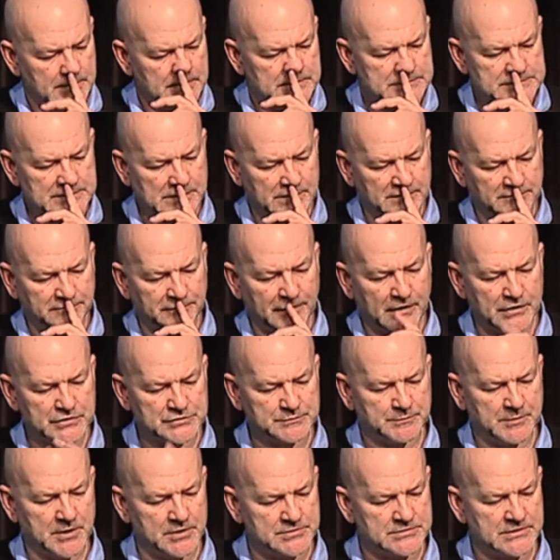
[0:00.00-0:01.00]
So the
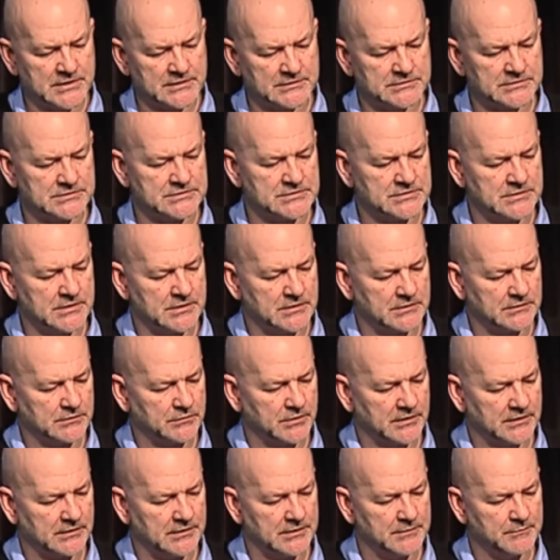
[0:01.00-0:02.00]
Flows project, just to
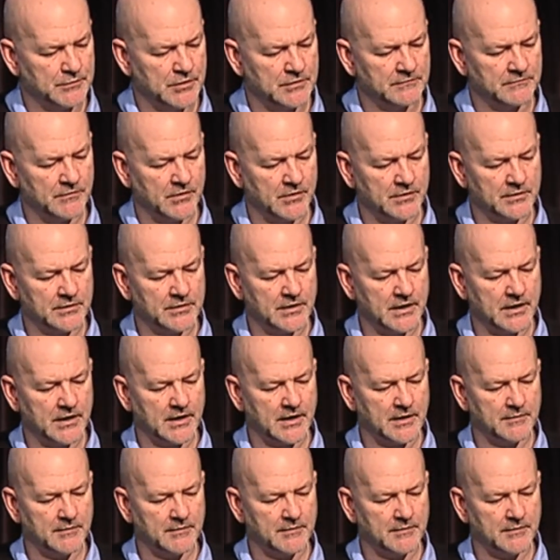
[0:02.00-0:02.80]
quickly move on,